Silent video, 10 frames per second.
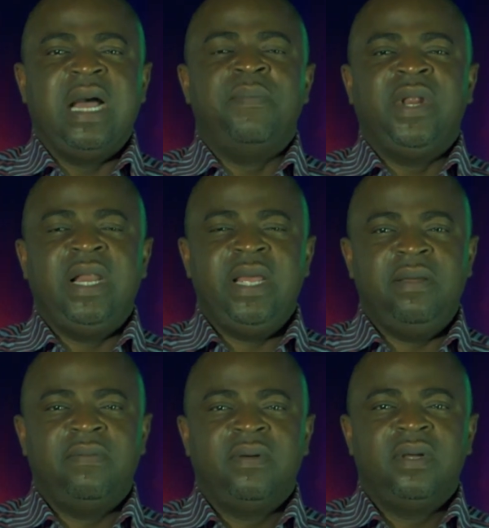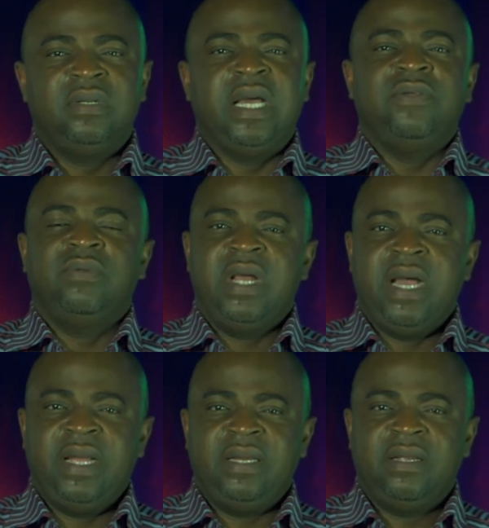I believe that you
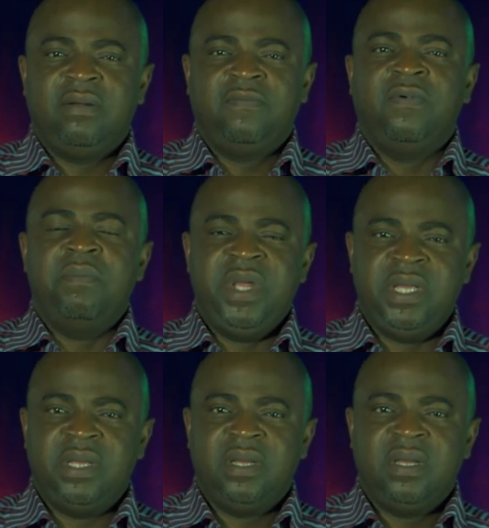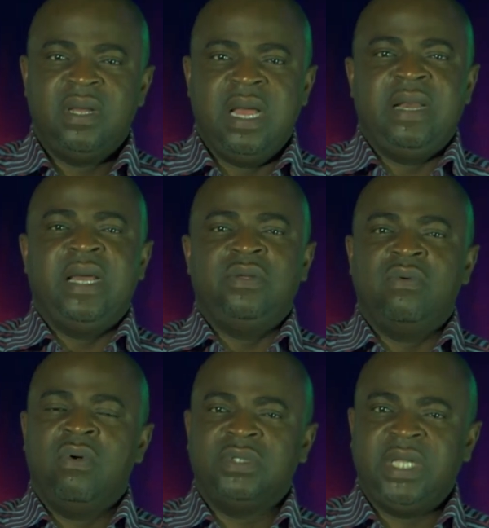died for me and that
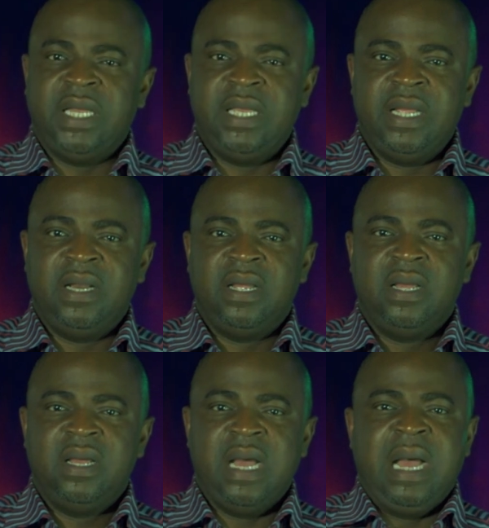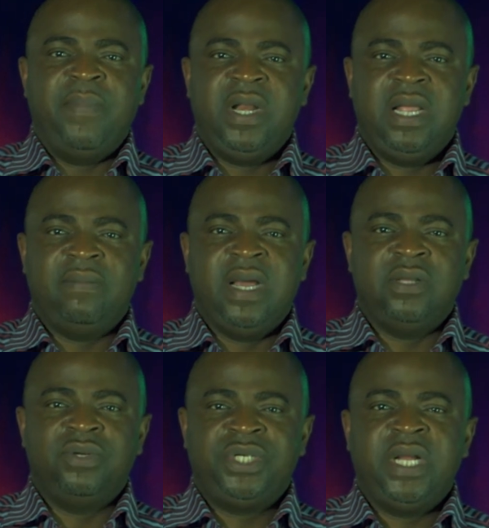you rose again. I believe
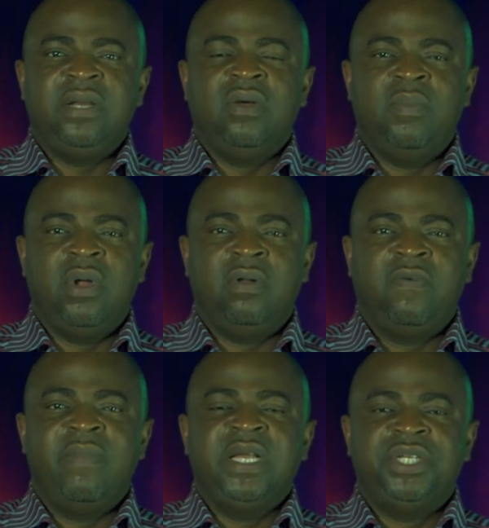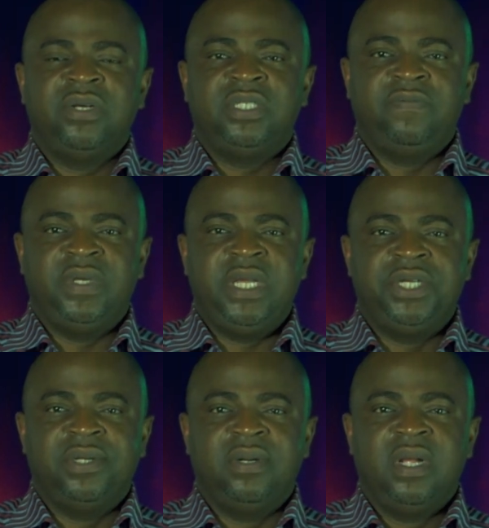that you shed your blood for my
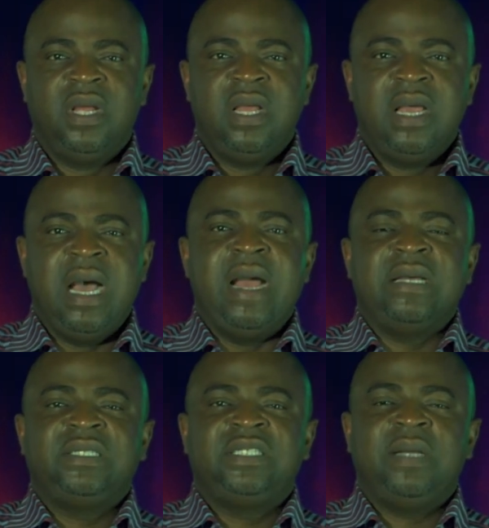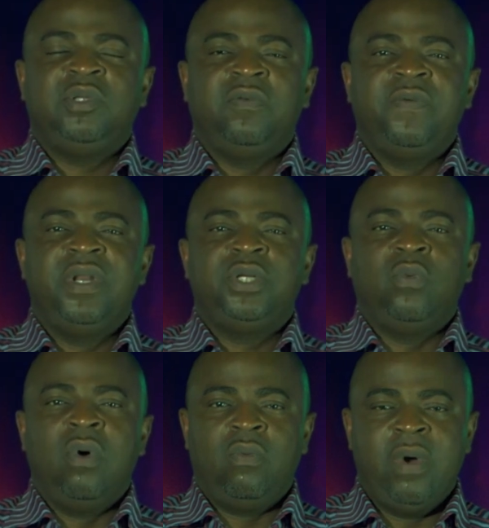justification. I accept your
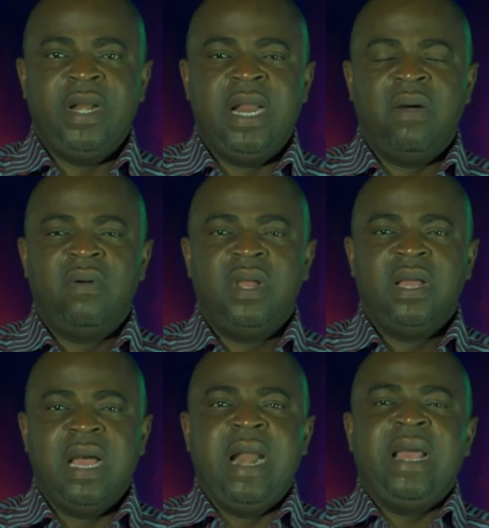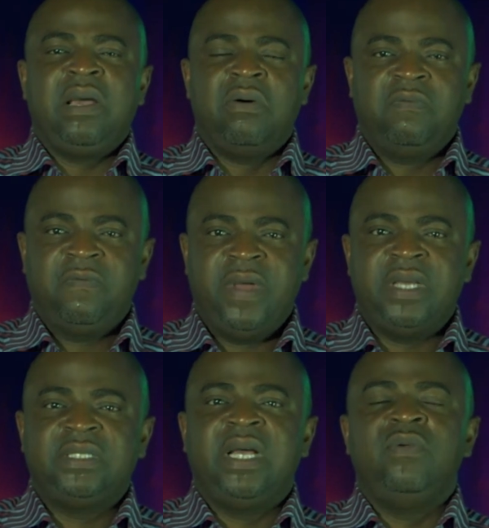finished work right now, and I
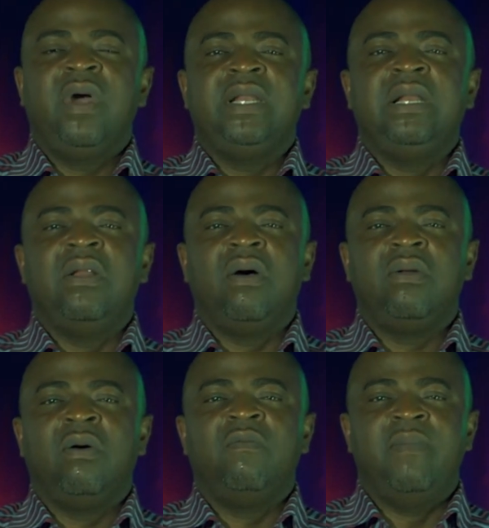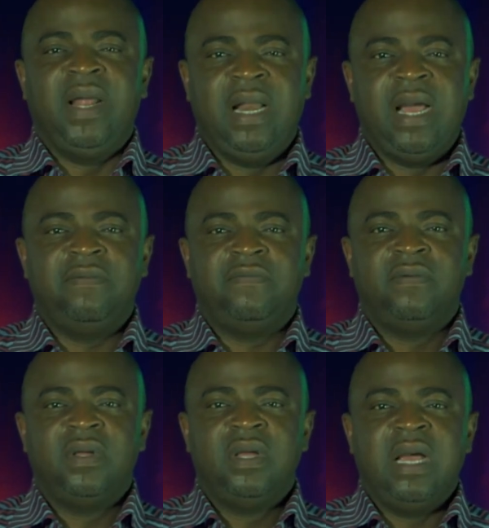confess that you are the Lord of my
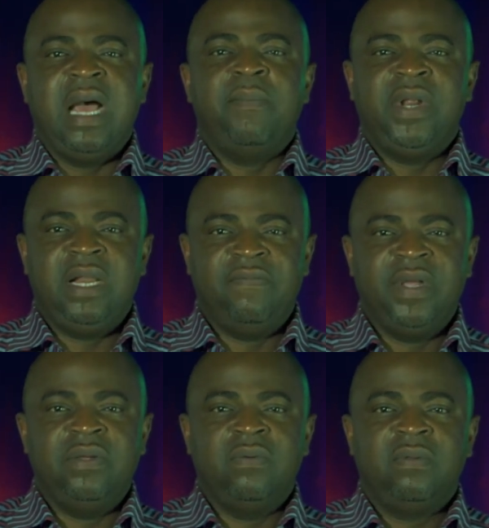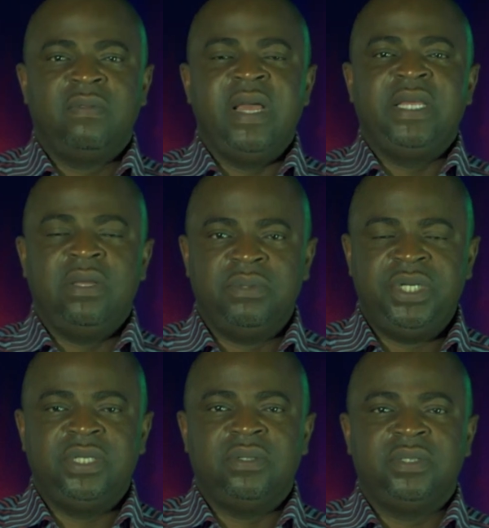life. I believe in you. Thank you,
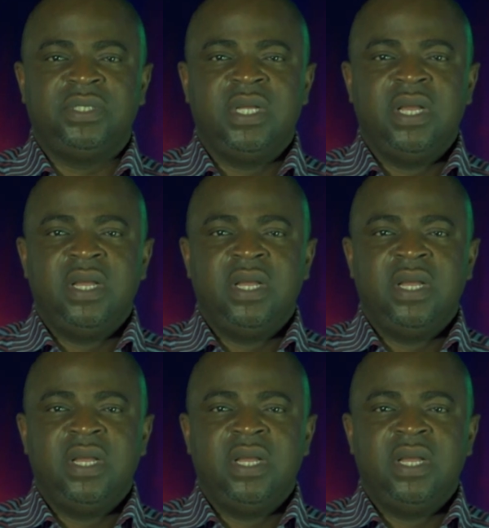Jesus.